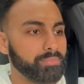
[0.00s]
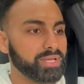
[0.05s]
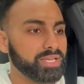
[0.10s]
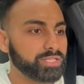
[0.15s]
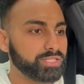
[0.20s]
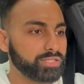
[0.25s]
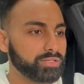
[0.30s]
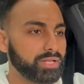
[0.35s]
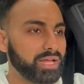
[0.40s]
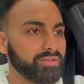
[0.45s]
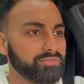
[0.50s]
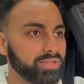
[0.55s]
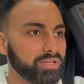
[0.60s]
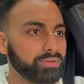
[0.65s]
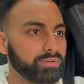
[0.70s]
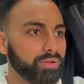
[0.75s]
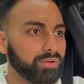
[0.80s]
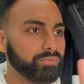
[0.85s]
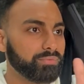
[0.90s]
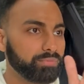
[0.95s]
But you still have
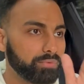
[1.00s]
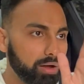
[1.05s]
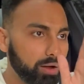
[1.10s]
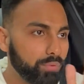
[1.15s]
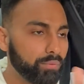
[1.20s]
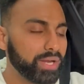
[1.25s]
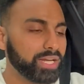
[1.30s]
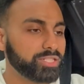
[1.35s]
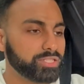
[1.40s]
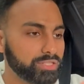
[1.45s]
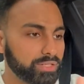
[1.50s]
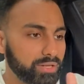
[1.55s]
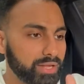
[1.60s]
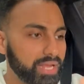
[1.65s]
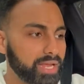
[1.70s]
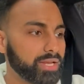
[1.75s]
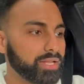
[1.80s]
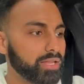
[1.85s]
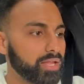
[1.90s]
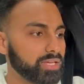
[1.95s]
the original
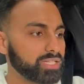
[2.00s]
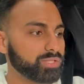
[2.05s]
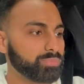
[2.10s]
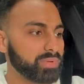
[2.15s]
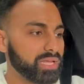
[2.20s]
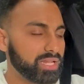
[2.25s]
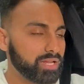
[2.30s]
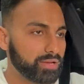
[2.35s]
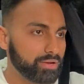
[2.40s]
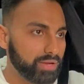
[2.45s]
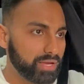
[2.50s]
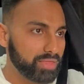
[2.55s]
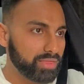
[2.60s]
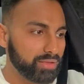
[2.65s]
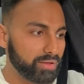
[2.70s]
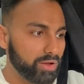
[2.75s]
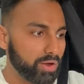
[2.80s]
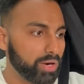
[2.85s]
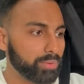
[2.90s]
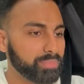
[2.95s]
analog speedo and
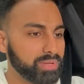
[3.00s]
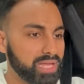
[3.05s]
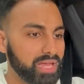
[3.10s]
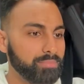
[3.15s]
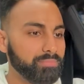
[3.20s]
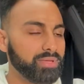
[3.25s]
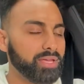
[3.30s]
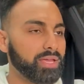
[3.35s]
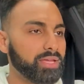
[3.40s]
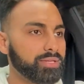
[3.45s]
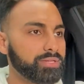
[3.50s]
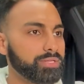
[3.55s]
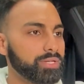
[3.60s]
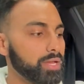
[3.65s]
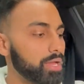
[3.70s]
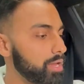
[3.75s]
the RPM gauge,